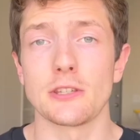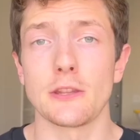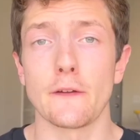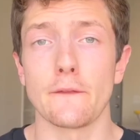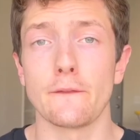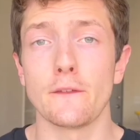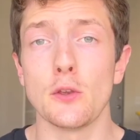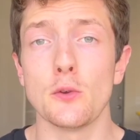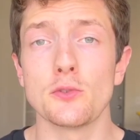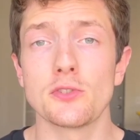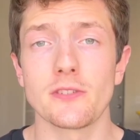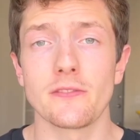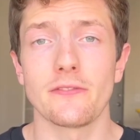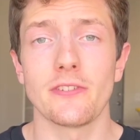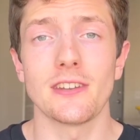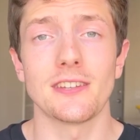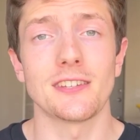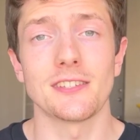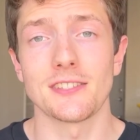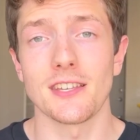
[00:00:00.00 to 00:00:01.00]
in the Fusion
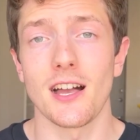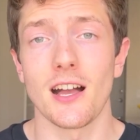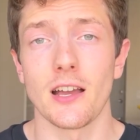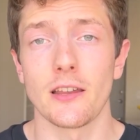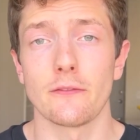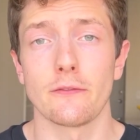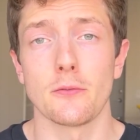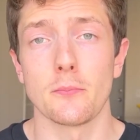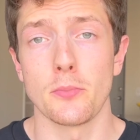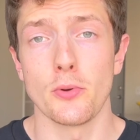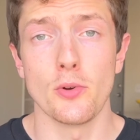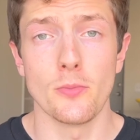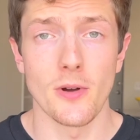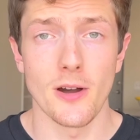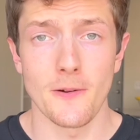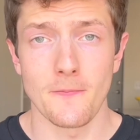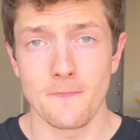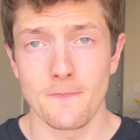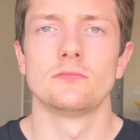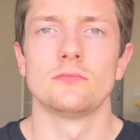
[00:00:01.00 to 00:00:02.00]
Fit design from
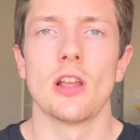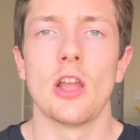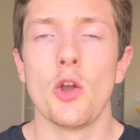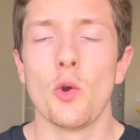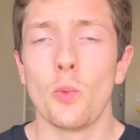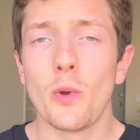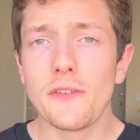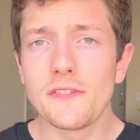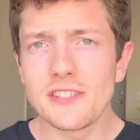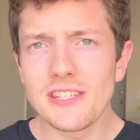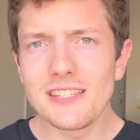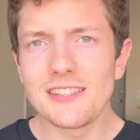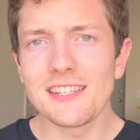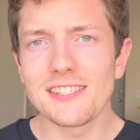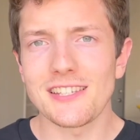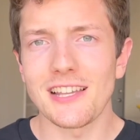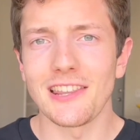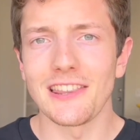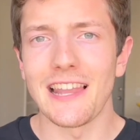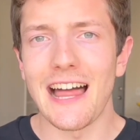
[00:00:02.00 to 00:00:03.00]
Puma. We've seen
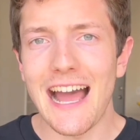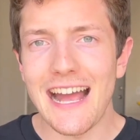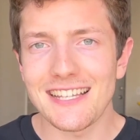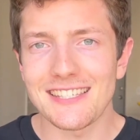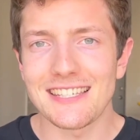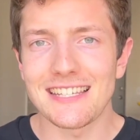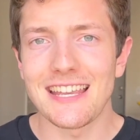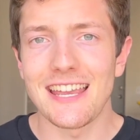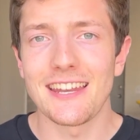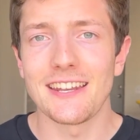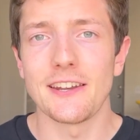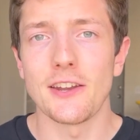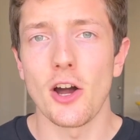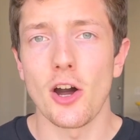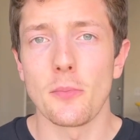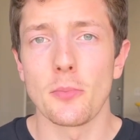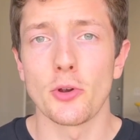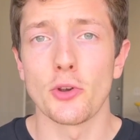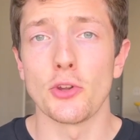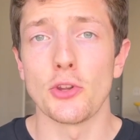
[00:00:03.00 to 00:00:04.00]
this elasticated
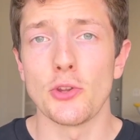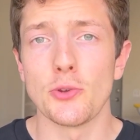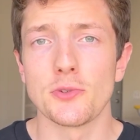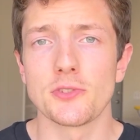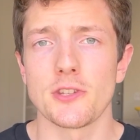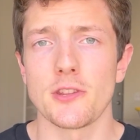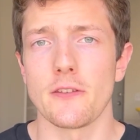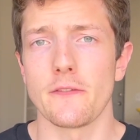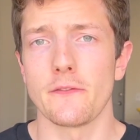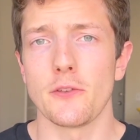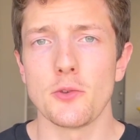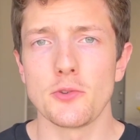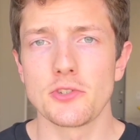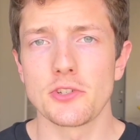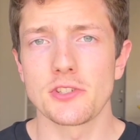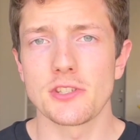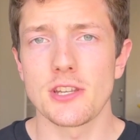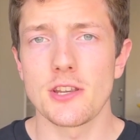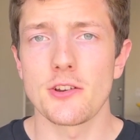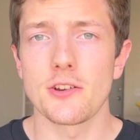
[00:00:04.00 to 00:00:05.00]
upper used in the Future
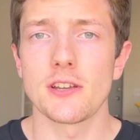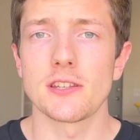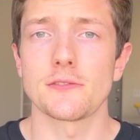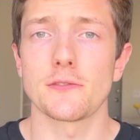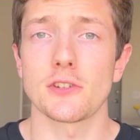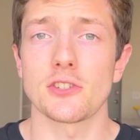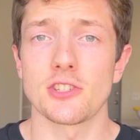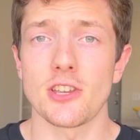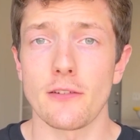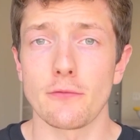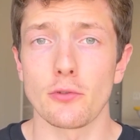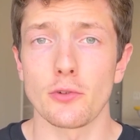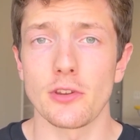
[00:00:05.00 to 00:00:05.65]
Series for several